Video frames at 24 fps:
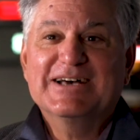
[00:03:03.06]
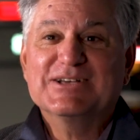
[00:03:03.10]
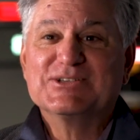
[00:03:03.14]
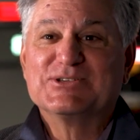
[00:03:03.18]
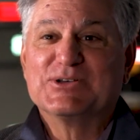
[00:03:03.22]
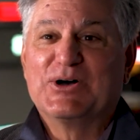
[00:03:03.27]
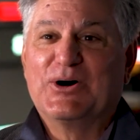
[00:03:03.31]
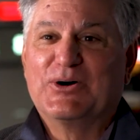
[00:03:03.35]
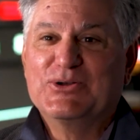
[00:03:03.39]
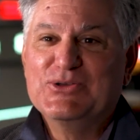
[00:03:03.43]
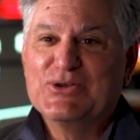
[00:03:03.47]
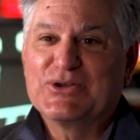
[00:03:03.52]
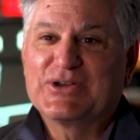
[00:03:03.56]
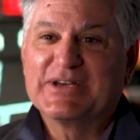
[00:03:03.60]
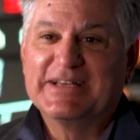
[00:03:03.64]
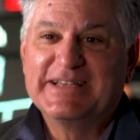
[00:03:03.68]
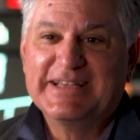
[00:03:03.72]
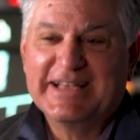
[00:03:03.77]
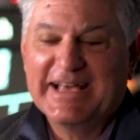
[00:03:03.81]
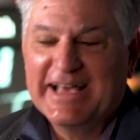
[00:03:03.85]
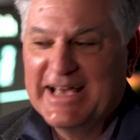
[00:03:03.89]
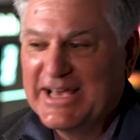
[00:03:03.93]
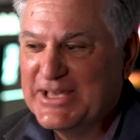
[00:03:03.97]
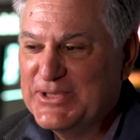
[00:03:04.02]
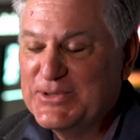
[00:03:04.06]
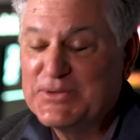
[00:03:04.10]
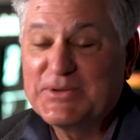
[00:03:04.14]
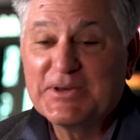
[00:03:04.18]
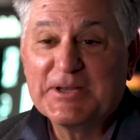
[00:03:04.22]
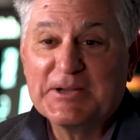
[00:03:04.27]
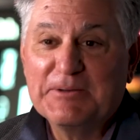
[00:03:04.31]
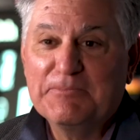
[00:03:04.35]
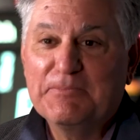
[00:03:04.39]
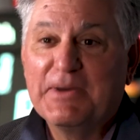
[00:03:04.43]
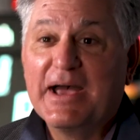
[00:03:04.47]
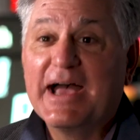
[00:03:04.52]
So you
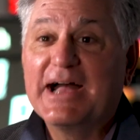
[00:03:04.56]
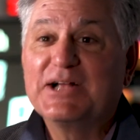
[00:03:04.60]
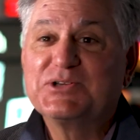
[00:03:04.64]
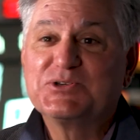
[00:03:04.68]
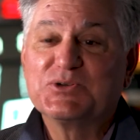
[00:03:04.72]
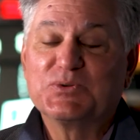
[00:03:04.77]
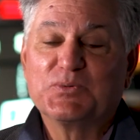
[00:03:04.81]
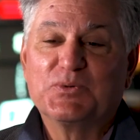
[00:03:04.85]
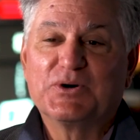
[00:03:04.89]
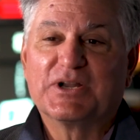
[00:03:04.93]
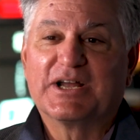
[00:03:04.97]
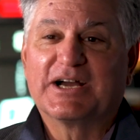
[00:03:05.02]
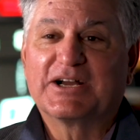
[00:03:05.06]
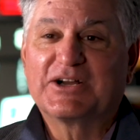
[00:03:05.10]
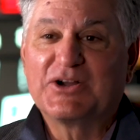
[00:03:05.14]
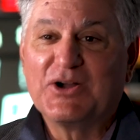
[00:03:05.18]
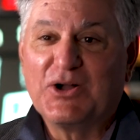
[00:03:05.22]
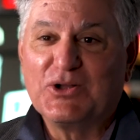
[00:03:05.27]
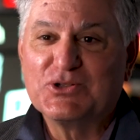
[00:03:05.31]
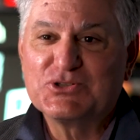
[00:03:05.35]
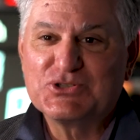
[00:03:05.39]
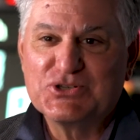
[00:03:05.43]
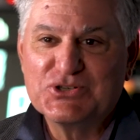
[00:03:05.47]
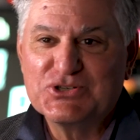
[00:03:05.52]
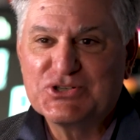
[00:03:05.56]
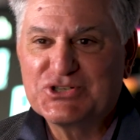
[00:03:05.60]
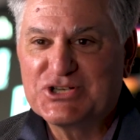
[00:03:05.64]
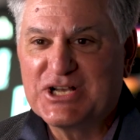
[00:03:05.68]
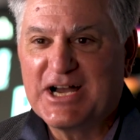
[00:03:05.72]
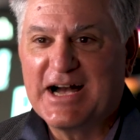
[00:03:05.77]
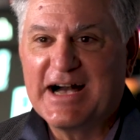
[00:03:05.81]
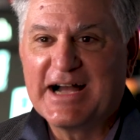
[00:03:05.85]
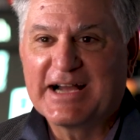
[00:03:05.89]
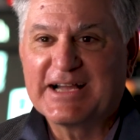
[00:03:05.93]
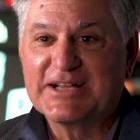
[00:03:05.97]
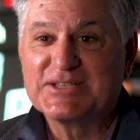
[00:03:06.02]
can imagine what a culture
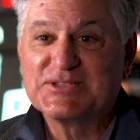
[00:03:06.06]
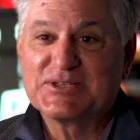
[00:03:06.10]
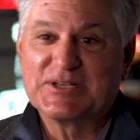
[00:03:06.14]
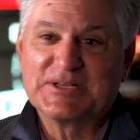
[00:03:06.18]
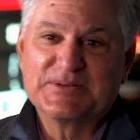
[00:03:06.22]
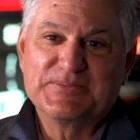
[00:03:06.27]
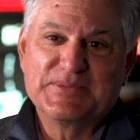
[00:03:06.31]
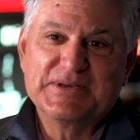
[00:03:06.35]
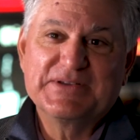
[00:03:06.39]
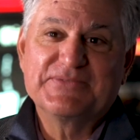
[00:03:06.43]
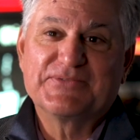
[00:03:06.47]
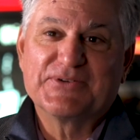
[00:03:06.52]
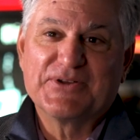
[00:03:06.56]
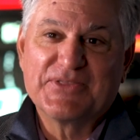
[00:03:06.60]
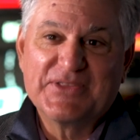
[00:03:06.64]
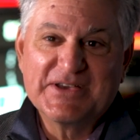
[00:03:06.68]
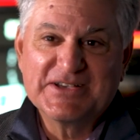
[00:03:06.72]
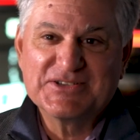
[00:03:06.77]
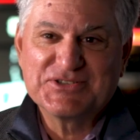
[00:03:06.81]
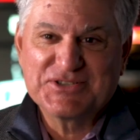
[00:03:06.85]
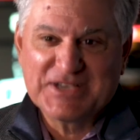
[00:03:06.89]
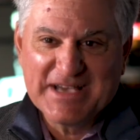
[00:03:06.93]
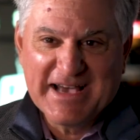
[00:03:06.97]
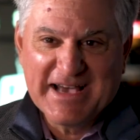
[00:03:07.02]
shock it's going to be for this